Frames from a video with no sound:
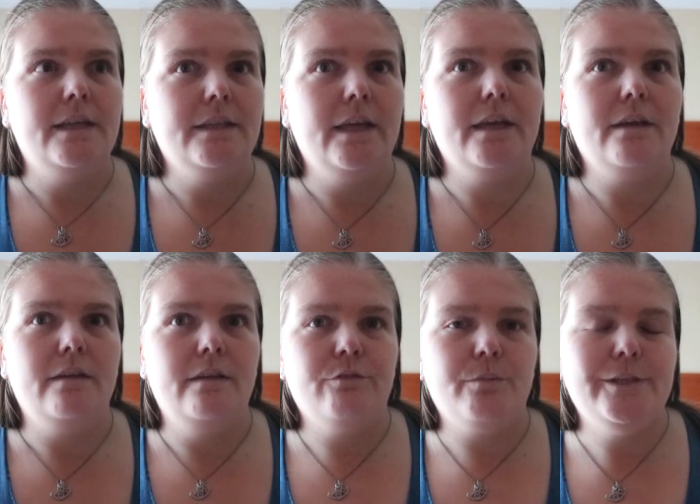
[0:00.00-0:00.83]
like
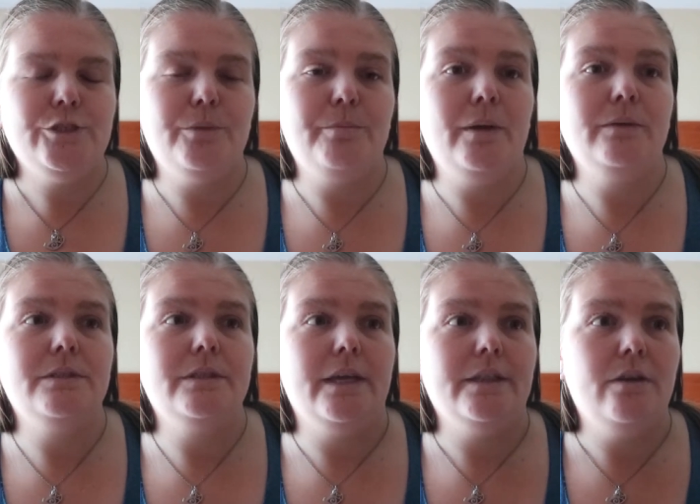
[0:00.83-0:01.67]
information about
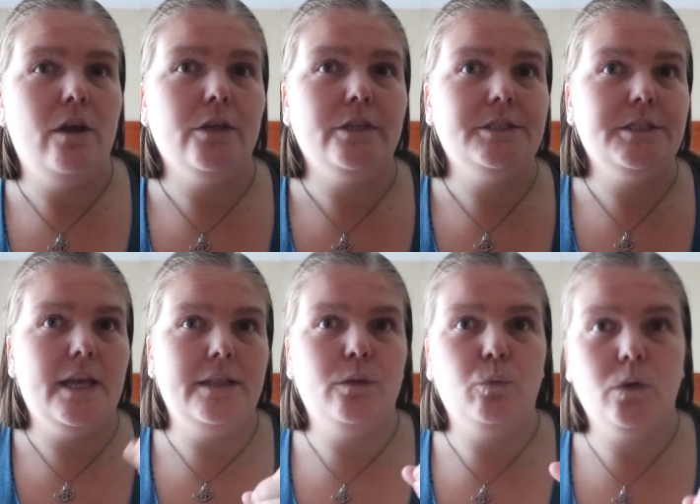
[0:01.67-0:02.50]
like the artist
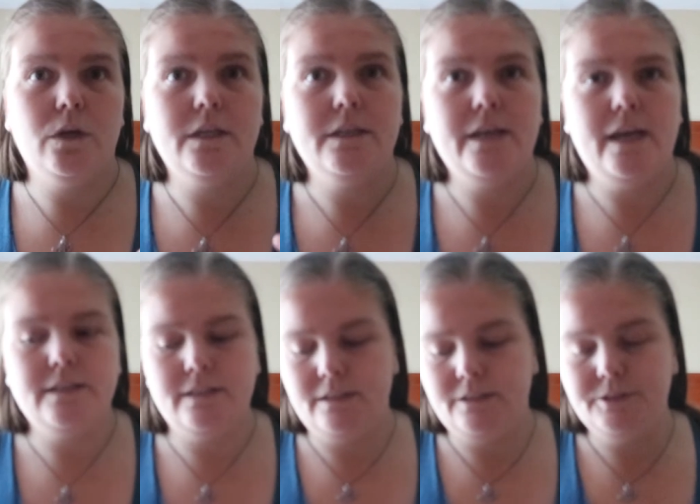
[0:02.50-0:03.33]
and the work
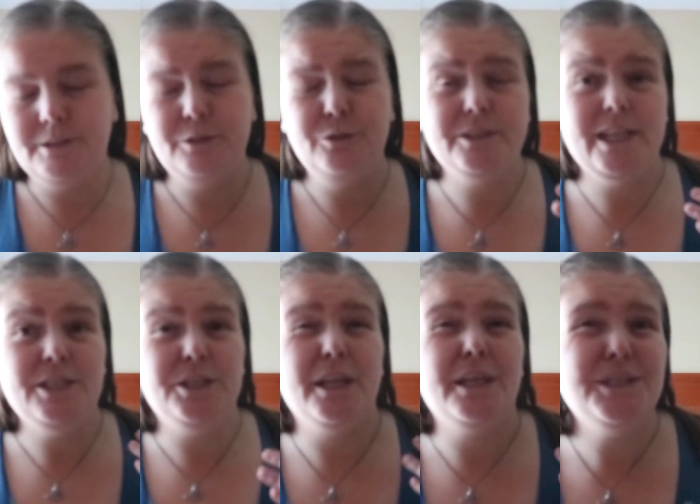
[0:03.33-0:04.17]
that is used
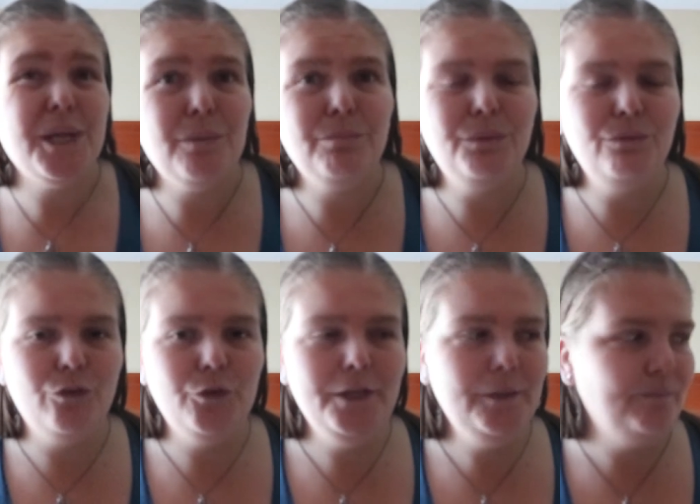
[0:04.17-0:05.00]
as the example
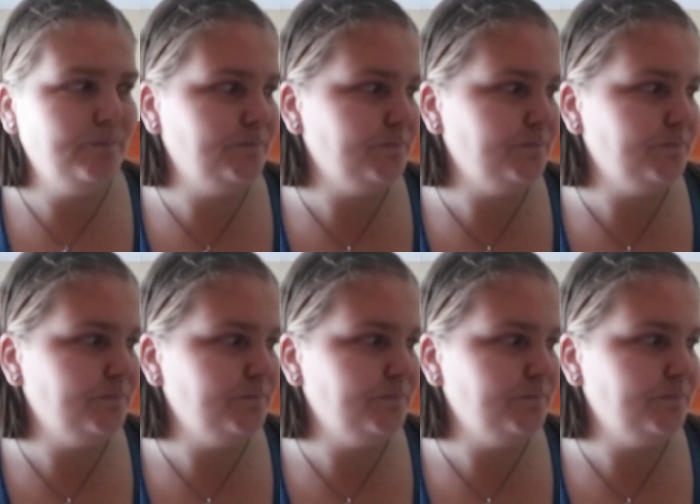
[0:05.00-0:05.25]
for it.